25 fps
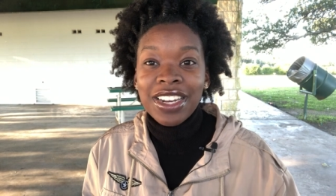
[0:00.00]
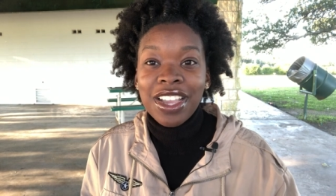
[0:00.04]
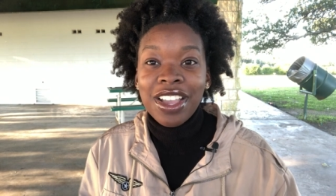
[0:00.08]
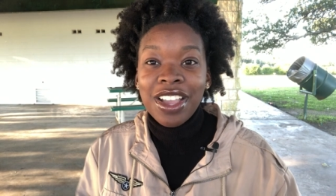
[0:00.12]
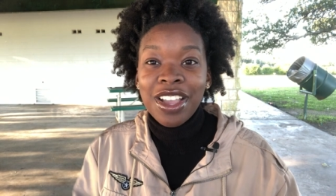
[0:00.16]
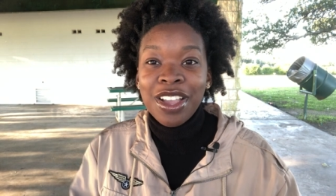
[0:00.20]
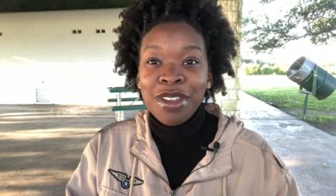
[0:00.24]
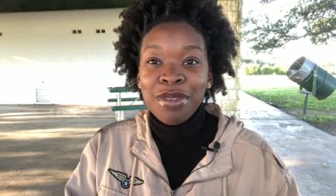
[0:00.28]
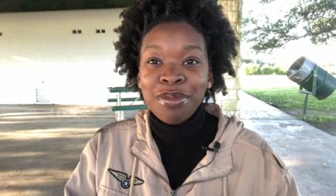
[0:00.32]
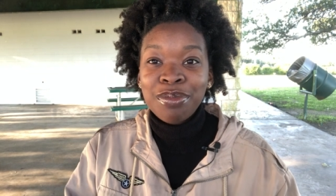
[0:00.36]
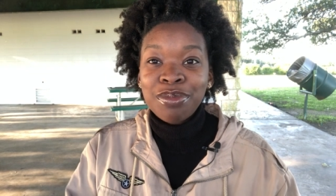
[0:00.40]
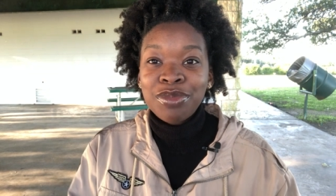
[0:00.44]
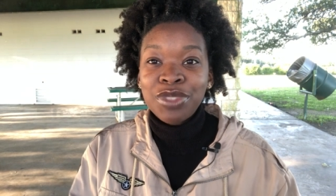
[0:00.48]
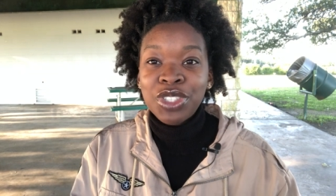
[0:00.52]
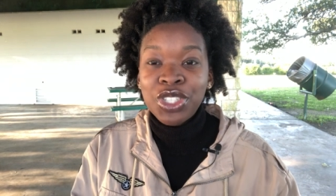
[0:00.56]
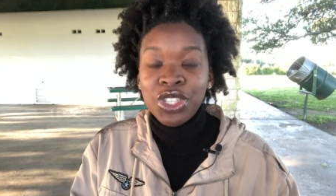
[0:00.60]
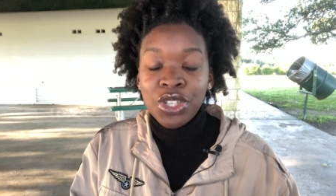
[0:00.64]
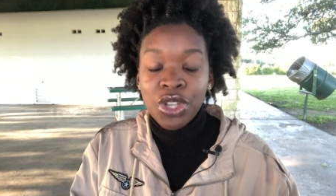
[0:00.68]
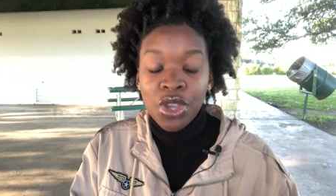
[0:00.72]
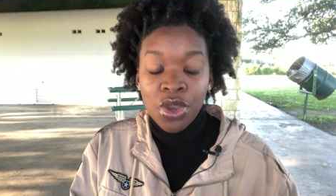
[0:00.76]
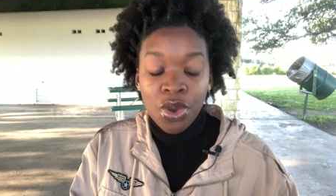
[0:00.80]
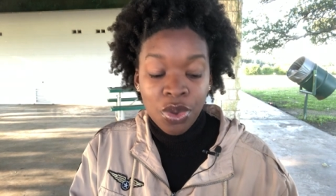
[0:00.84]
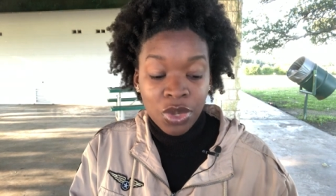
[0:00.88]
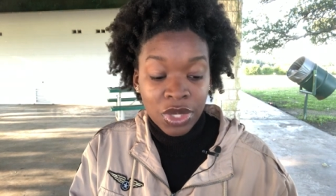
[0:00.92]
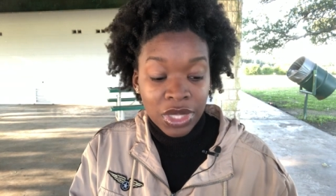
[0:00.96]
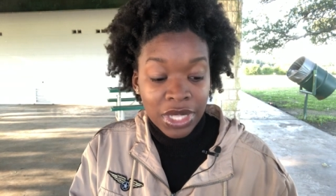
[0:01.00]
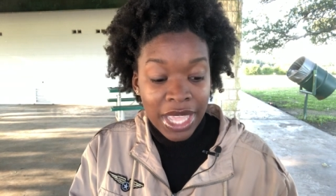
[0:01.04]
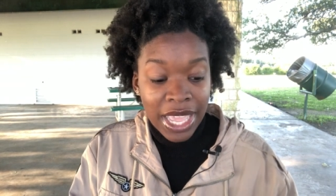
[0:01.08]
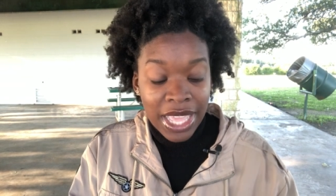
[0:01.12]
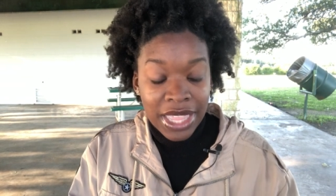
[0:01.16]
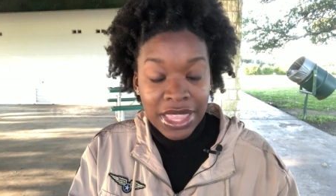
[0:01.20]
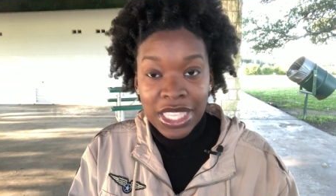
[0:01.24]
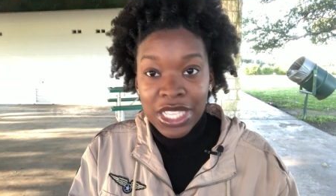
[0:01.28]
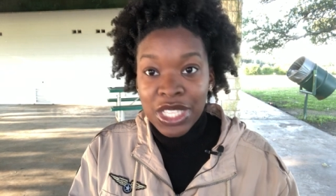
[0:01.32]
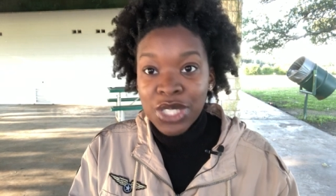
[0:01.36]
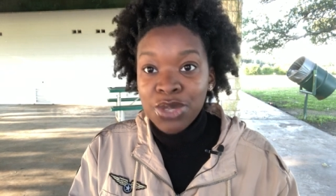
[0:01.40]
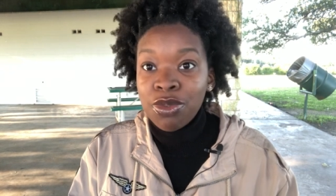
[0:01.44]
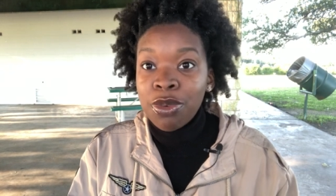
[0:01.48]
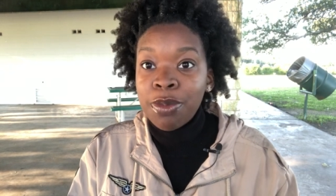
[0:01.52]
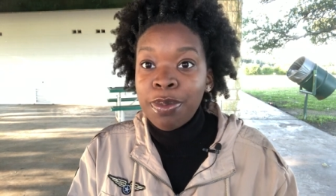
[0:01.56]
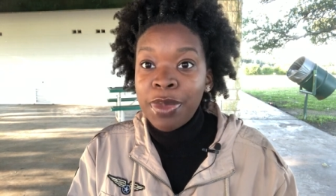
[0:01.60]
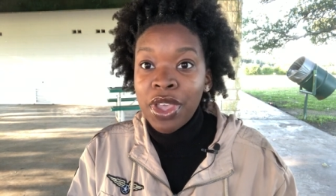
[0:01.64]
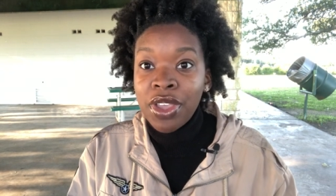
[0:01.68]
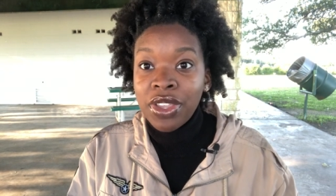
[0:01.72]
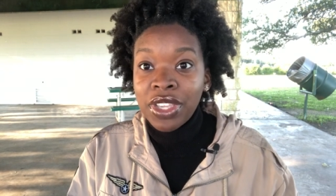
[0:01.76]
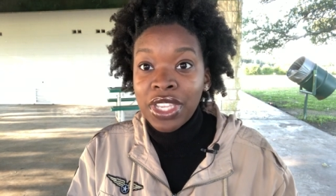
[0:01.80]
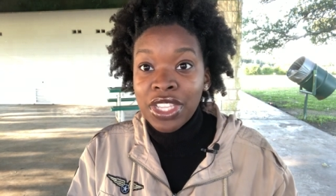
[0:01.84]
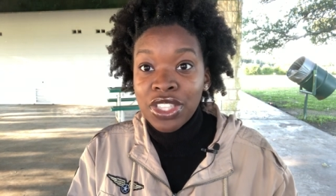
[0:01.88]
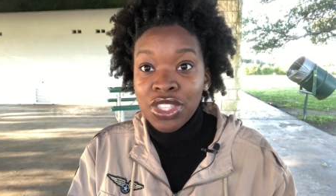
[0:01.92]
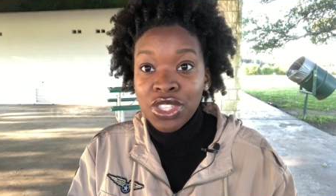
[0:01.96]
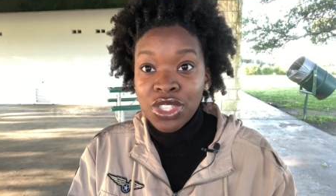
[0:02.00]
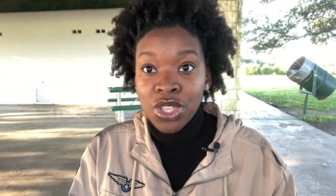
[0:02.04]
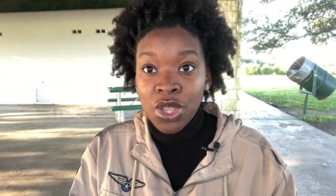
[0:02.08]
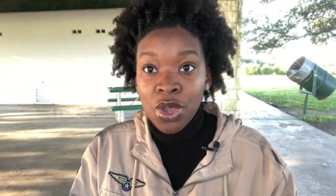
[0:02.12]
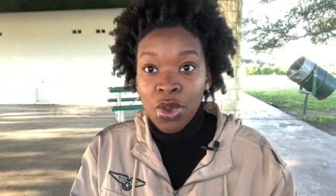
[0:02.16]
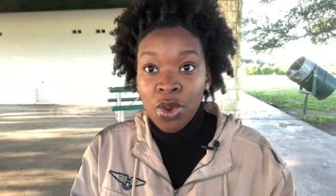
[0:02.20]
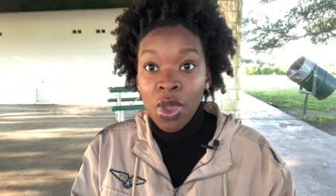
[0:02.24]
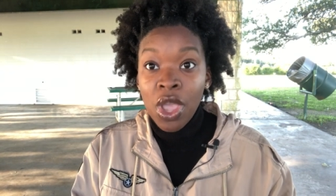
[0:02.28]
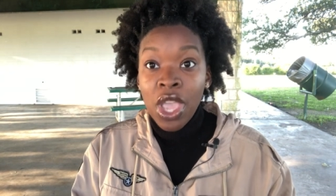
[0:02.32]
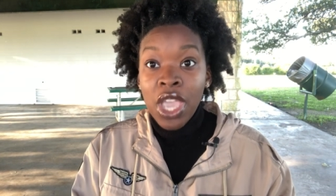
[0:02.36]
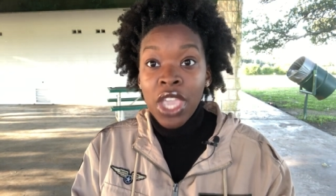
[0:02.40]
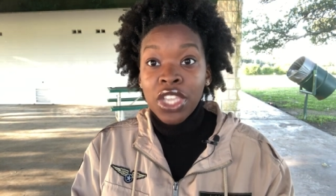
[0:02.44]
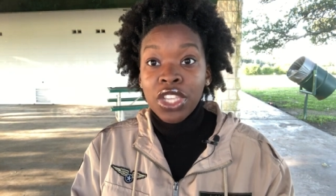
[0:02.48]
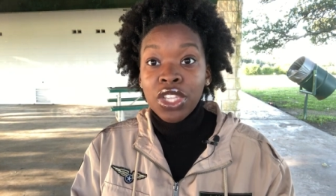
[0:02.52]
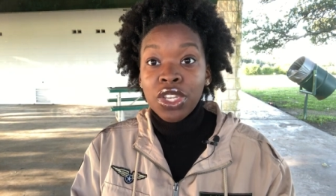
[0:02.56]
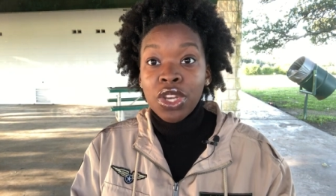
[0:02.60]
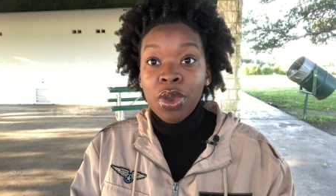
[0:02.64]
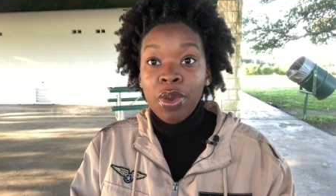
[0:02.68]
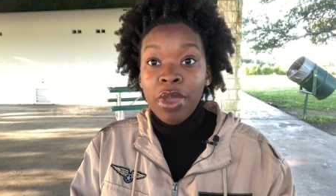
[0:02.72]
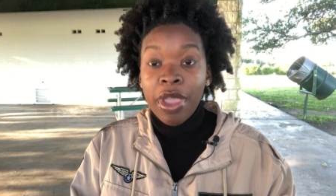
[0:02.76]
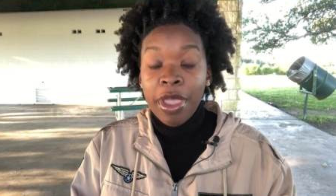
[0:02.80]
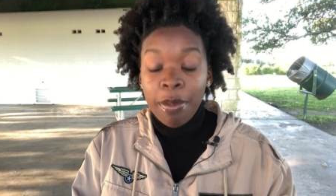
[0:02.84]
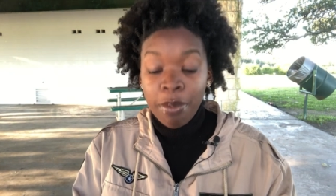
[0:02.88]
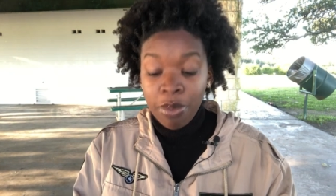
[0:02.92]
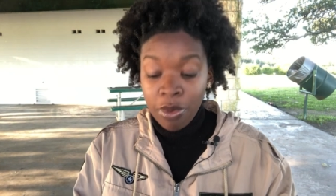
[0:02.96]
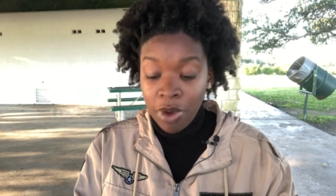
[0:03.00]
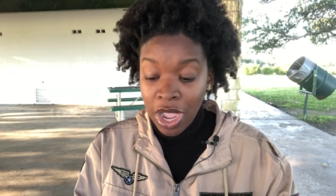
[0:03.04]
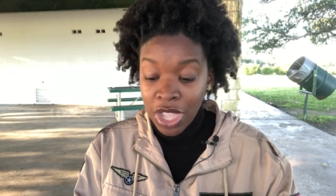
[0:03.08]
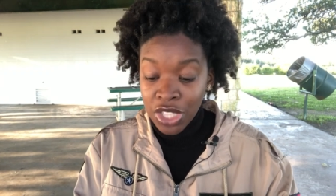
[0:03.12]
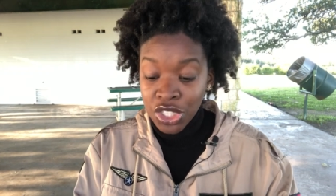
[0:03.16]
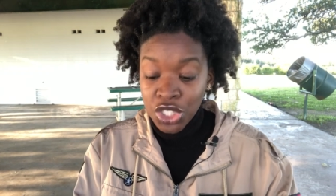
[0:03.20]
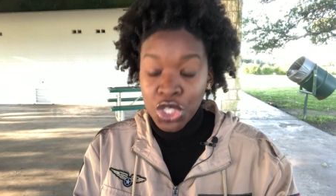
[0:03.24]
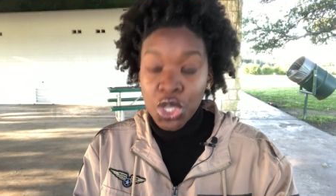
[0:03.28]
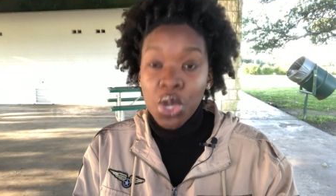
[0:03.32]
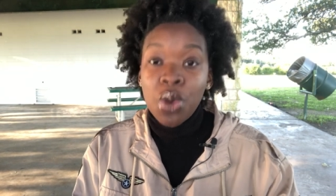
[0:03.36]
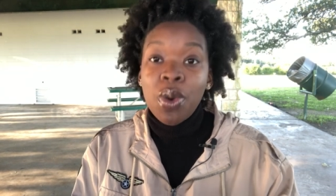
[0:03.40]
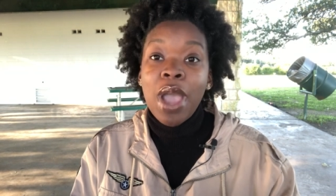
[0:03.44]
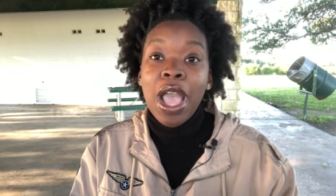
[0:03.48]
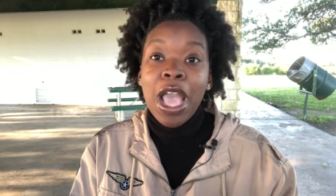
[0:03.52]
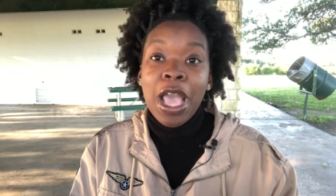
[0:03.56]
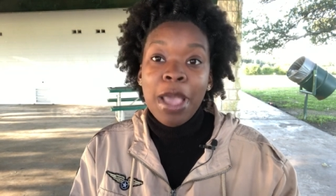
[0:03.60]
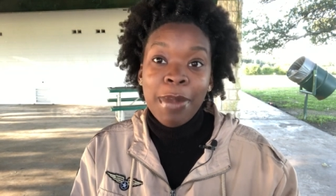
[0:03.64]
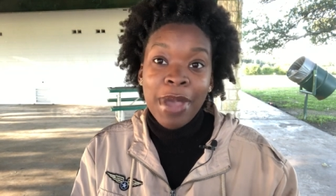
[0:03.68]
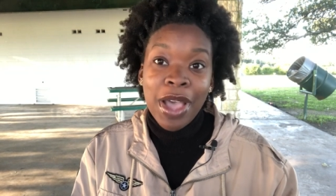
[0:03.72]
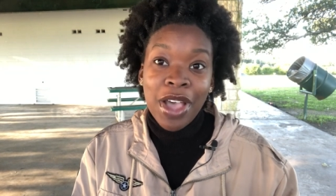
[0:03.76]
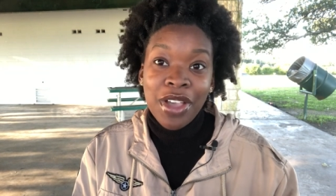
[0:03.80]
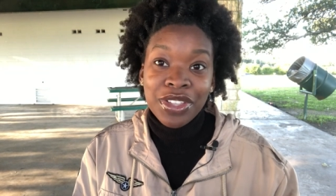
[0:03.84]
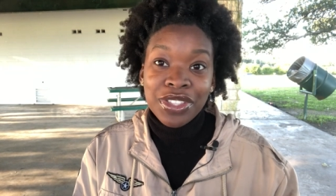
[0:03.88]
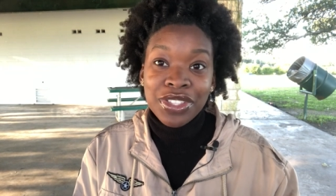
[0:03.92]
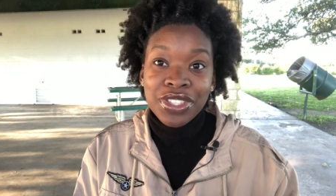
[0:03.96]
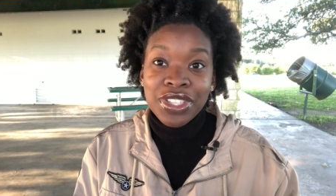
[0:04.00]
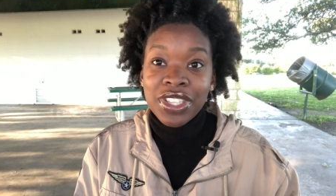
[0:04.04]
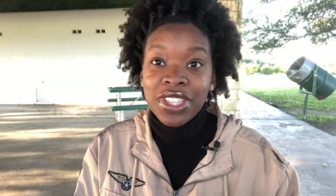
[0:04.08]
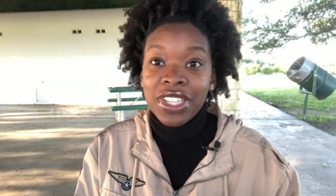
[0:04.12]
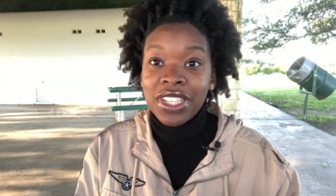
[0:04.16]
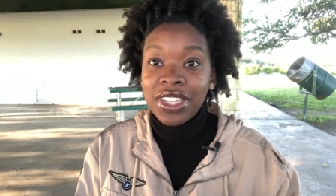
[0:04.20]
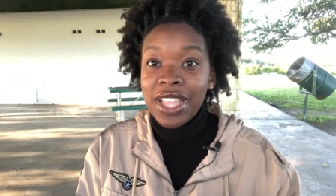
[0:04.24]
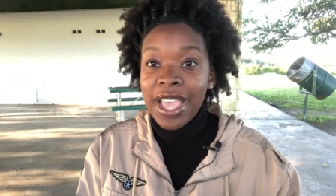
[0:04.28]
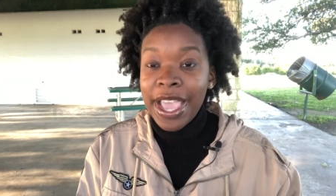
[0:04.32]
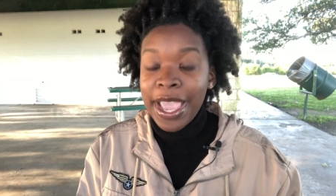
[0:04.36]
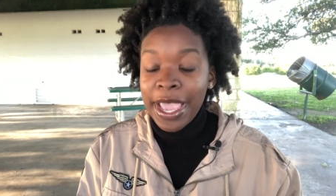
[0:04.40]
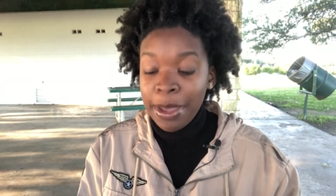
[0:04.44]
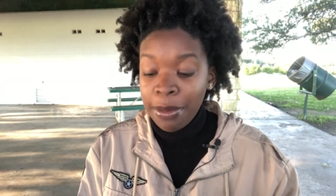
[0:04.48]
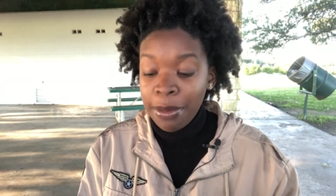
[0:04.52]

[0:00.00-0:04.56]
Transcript: um, you know, led this rebellion, so you know, it brought Joab out into the light. It